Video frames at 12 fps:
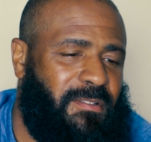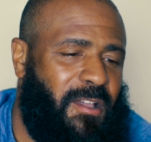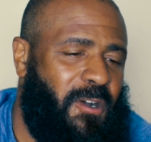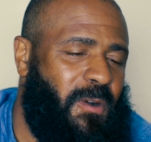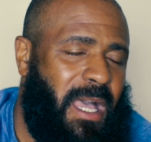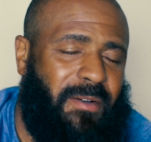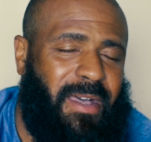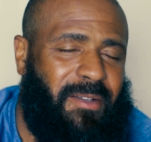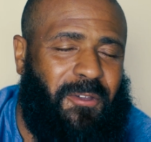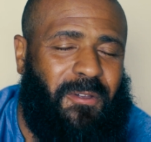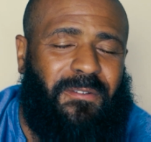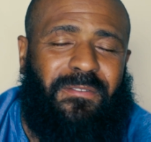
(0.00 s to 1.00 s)
Oh, how
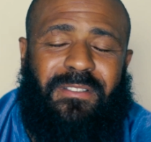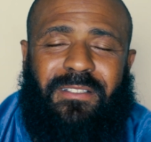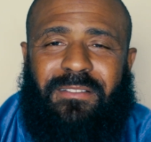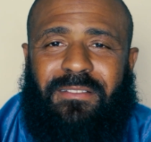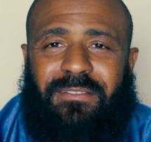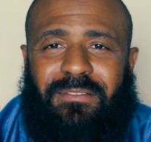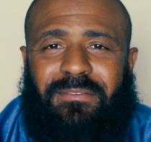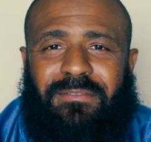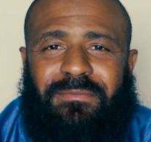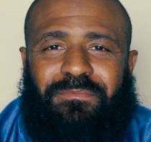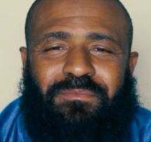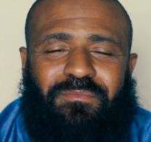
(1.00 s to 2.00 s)
I've
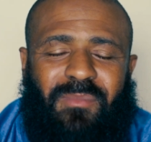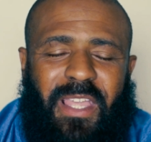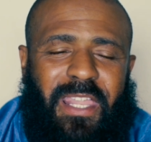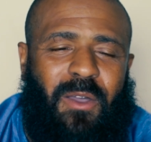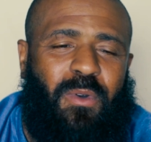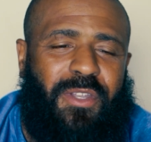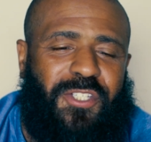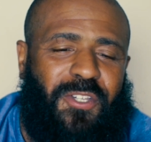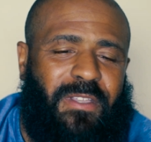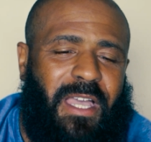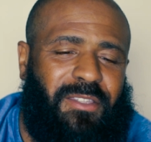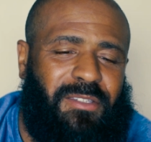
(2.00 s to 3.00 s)
grown. And I want to
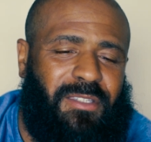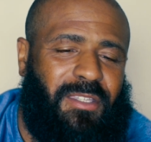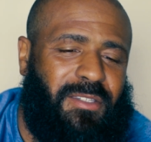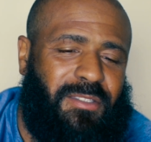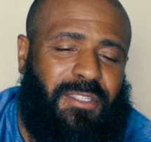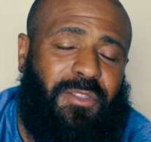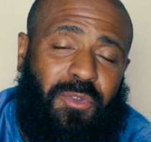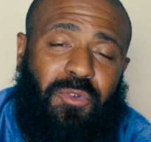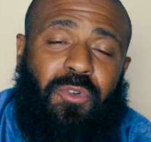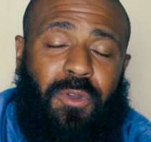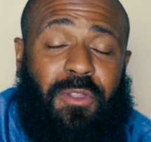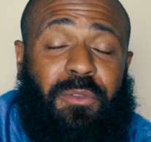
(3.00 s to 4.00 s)
show you the new
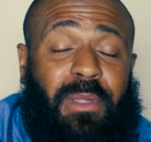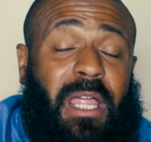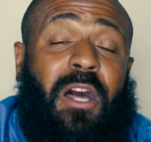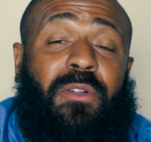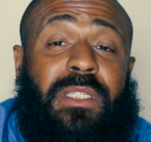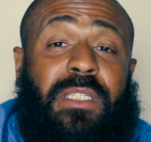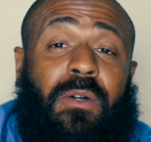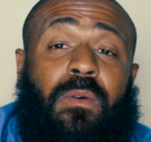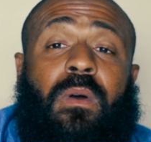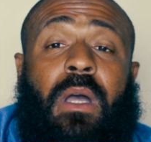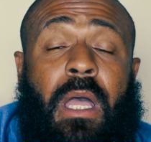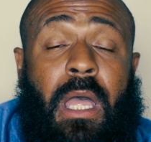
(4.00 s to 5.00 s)
world. But
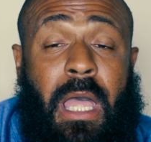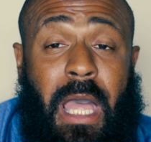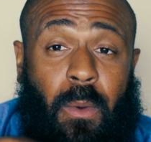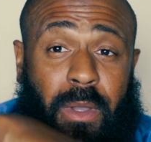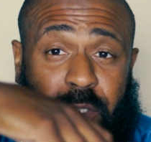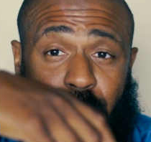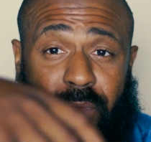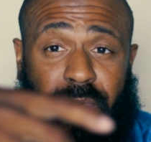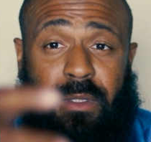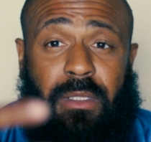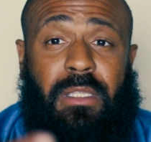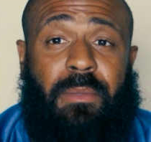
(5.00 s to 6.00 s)
also, I want to
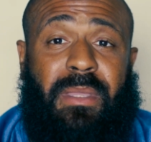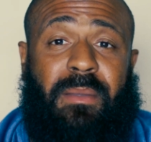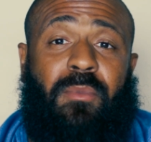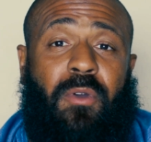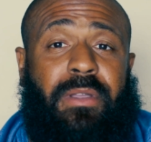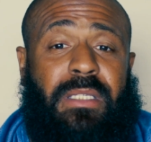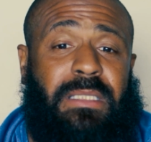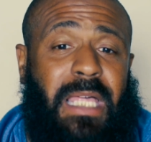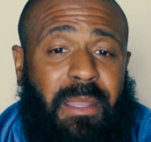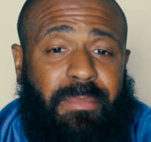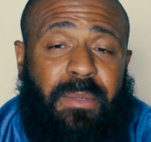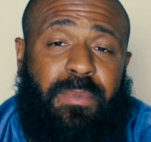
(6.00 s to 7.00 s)
reveal a little bit more, because a
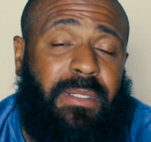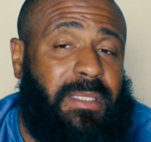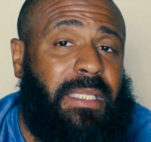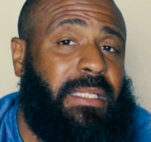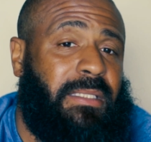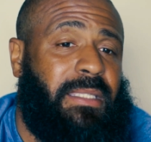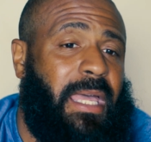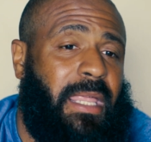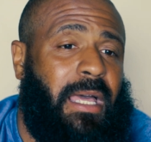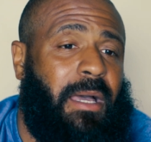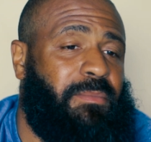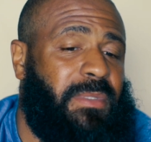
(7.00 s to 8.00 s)
lot of people think
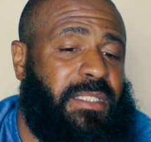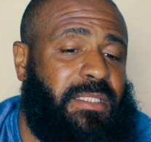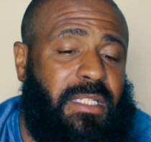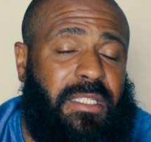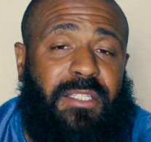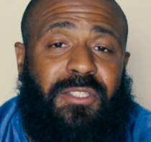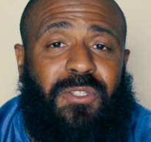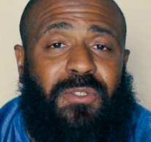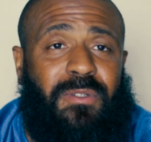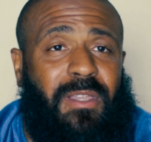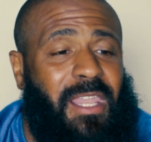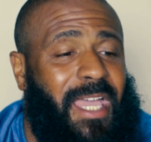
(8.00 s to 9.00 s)
that I'm this goody
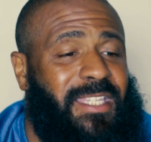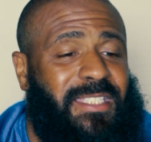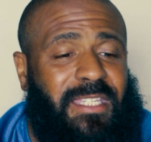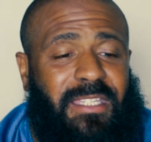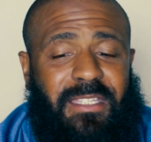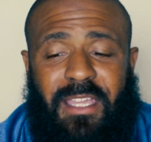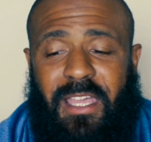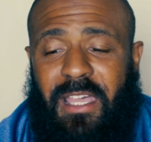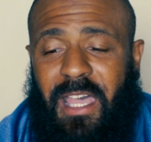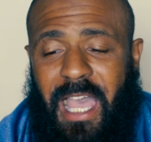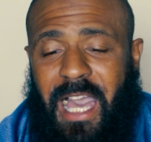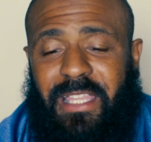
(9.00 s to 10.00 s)
two, light-skinned,
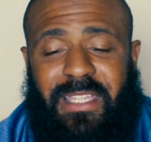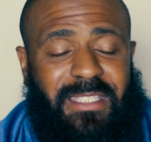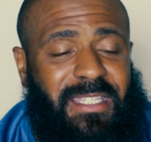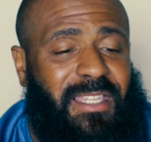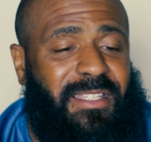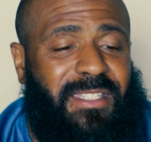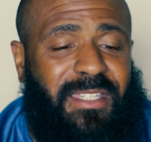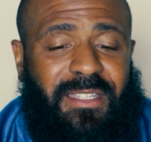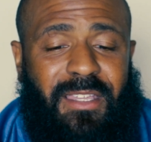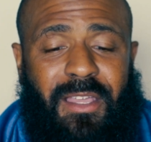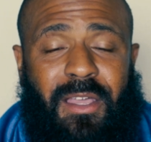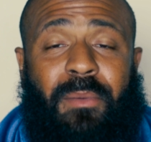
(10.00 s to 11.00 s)
highly intelligent,
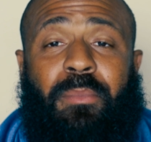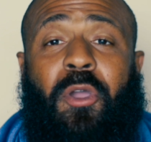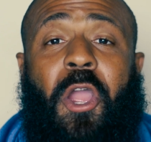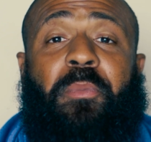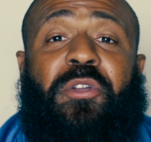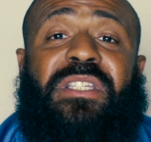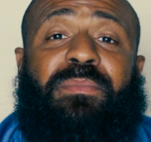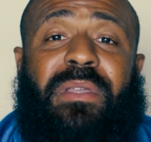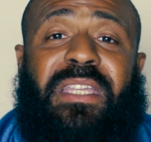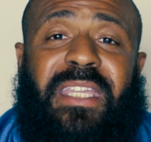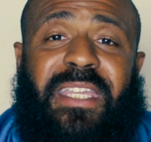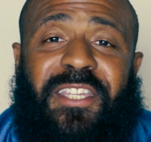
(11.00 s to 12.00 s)

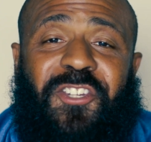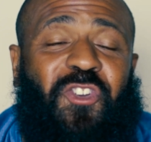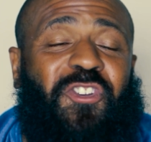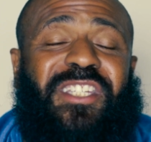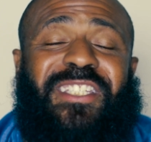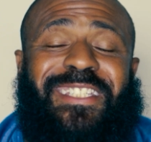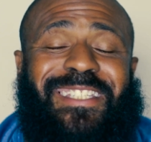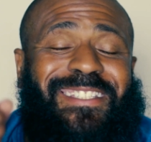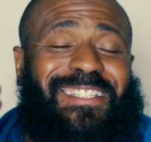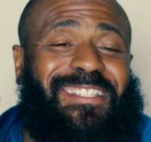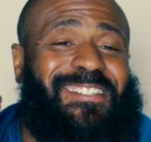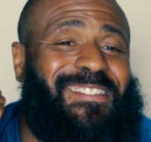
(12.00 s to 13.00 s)
proper-speaking,
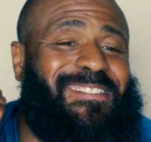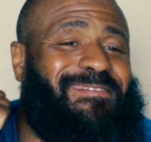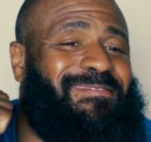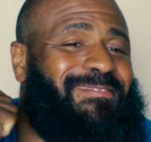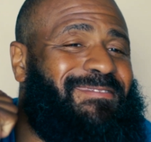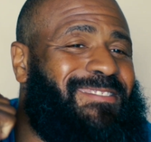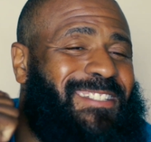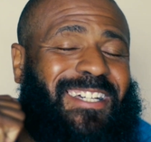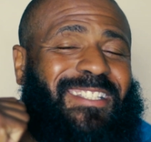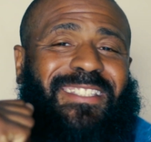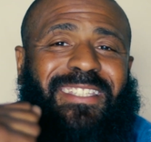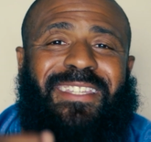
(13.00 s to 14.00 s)
Christian,
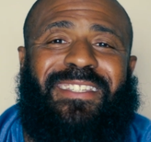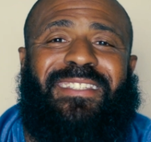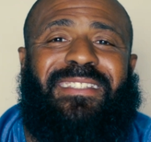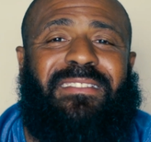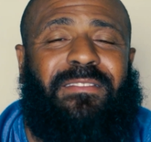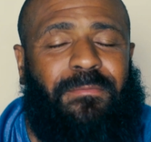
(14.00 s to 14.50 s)
good citizen.